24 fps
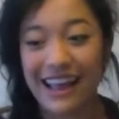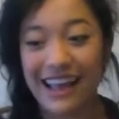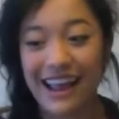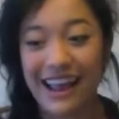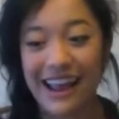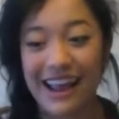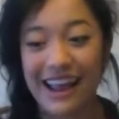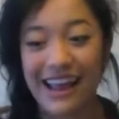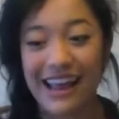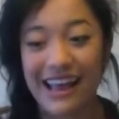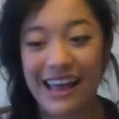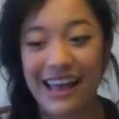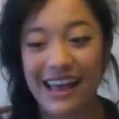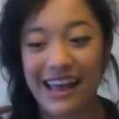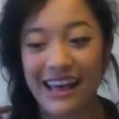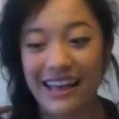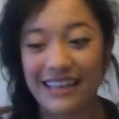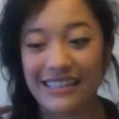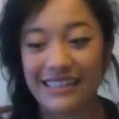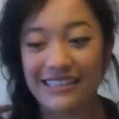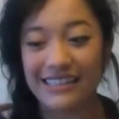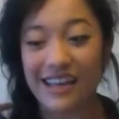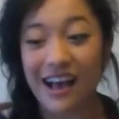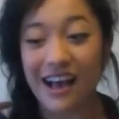
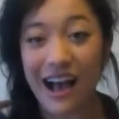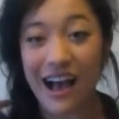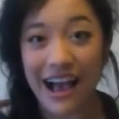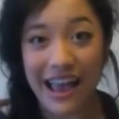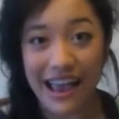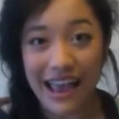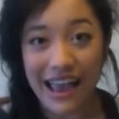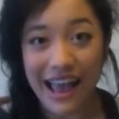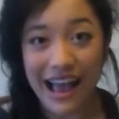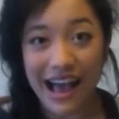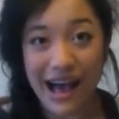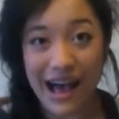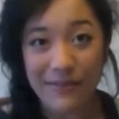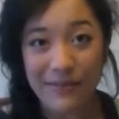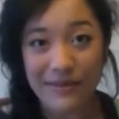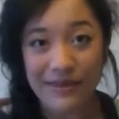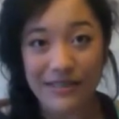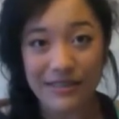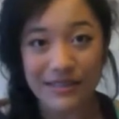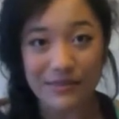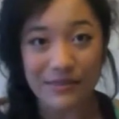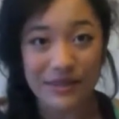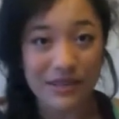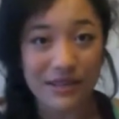and I
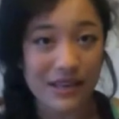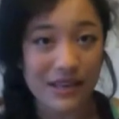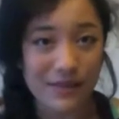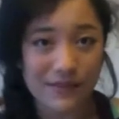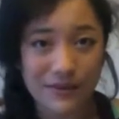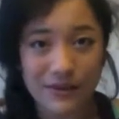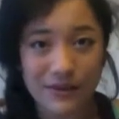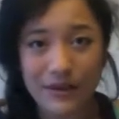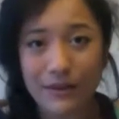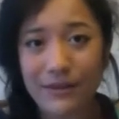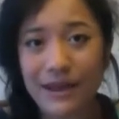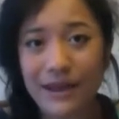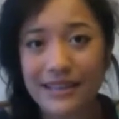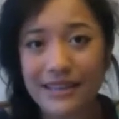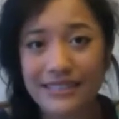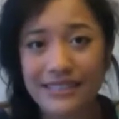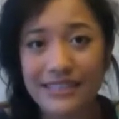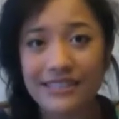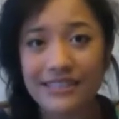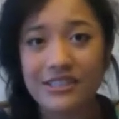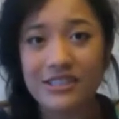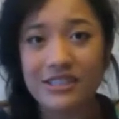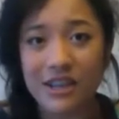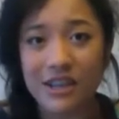happen to be a beauty
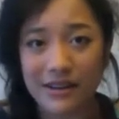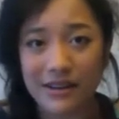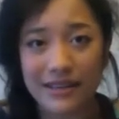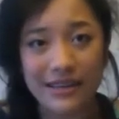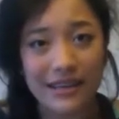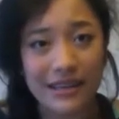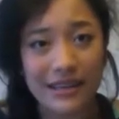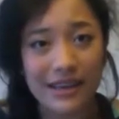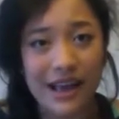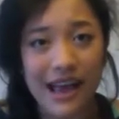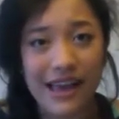magazine junkie.